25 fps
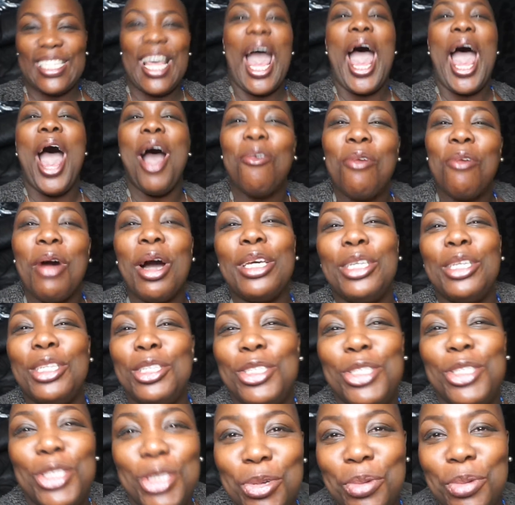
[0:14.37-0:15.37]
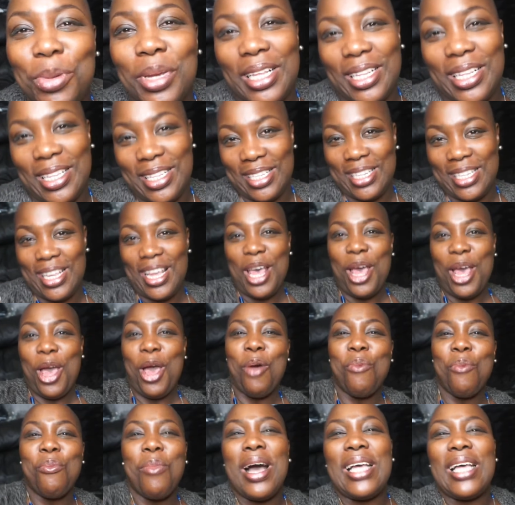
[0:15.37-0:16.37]
how are you doing?
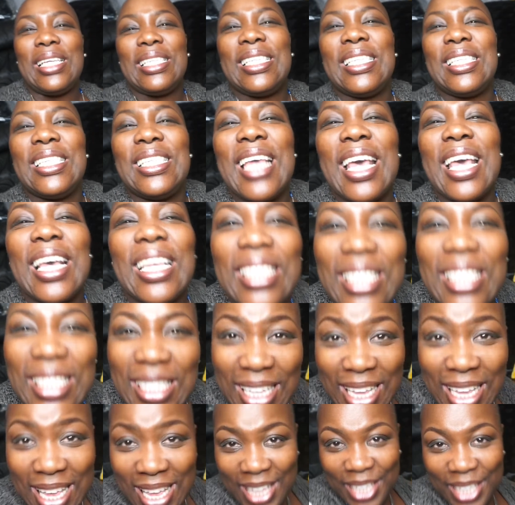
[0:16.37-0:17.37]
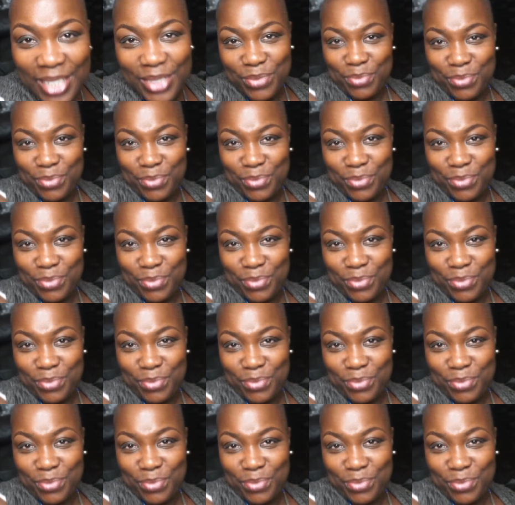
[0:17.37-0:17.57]
My sexy,